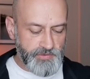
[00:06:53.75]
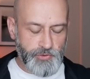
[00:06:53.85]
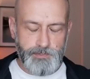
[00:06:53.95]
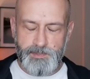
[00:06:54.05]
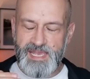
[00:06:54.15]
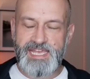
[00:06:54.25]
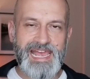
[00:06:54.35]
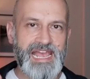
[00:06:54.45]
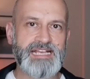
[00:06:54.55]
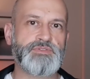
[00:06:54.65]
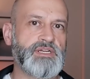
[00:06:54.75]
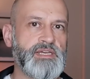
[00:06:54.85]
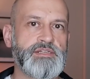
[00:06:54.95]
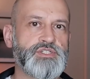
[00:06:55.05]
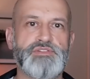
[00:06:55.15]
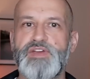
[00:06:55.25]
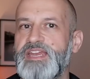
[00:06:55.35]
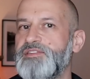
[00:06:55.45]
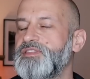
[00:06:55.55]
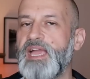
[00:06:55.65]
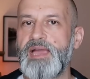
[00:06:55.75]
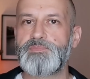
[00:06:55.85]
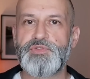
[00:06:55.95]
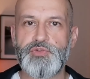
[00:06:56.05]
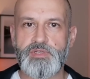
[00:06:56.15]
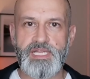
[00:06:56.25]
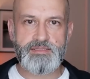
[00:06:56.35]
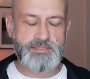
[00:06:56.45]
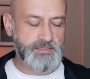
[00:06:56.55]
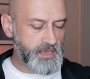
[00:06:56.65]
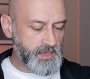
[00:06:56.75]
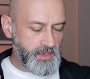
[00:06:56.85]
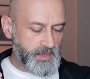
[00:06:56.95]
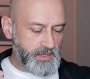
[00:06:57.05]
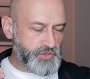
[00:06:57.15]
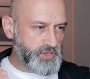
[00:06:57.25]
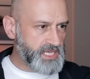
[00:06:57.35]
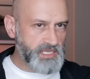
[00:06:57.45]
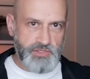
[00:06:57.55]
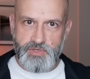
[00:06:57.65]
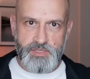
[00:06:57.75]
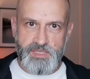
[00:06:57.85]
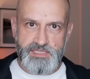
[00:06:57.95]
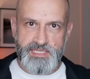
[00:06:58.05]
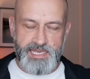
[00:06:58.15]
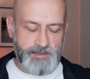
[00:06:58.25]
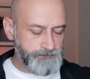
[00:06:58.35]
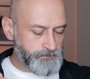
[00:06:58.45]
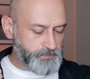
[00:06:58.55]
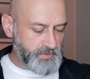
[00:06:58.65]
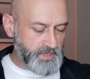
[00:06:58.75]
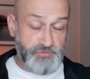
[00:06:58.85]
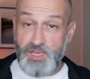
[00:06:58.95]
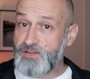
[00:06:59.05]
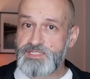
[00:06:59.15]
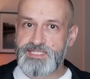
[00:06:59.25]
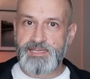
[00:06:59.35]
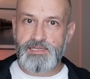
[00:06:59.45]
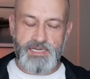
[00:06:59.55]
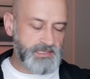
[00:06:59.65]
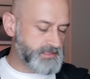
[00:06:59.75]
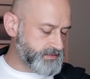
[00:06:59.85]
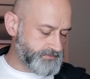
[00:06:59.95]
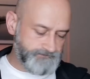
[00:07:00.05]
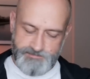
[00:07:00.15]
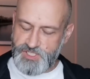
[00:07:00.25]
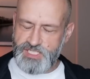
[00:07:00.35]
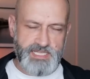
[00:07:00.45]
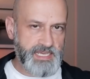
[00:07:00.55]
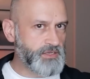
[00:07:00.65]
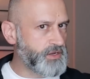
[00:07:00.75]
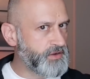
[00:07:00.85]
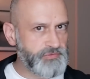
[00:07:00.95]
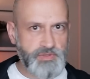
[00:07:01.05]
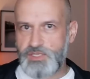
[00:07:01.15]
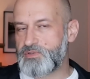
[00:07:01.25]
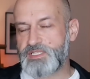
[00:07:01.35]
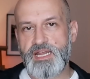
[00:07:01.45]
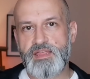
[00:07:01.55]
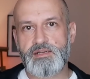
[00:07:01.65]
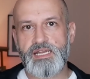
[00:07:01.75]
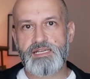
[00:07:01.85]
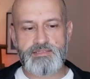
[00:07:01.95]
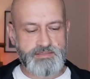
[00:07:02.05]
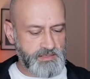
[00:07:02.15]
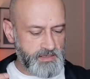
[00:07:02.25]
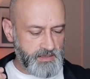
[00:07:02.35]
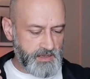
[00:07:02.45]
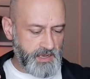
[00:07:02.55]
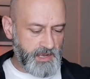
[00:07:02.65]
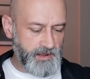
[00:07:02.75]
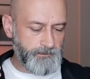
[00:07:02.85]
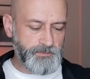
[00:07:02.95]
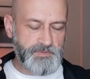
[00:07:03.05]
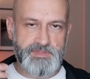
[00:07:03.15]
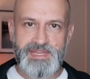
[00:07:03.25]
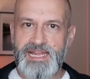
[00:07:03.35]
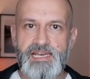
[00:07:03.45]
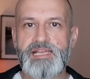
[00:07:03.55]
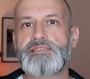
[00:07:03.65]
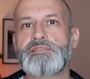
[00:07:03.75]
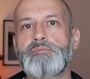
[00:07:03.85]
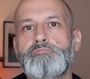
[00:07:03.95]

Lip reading: So pay extra attention. If anything happens to your lens, you hit it during midday. If you have a second lens, just take it off, use that other lens. That lens